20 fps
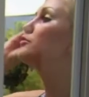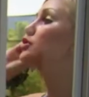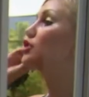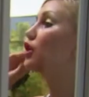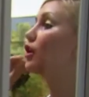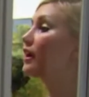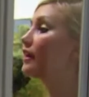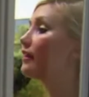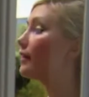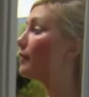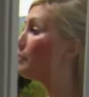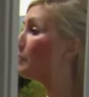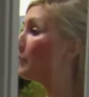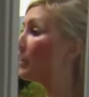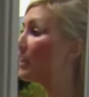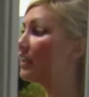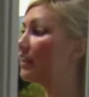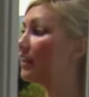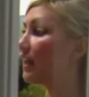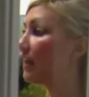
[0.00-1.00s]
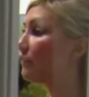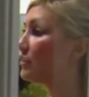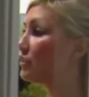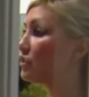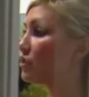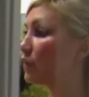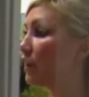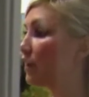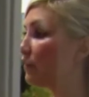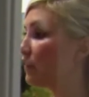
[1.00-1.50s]
she had called out
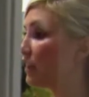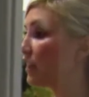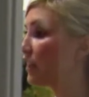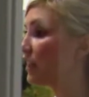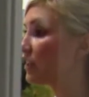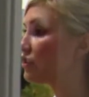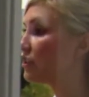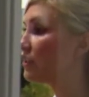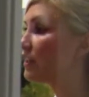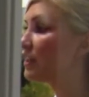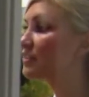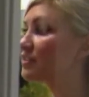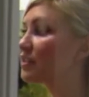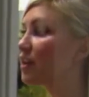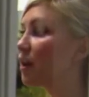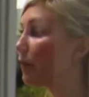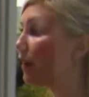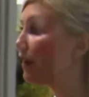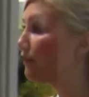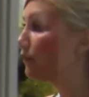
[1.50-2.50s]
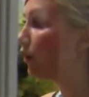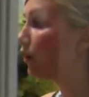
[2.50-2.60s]
arguably the closest person to her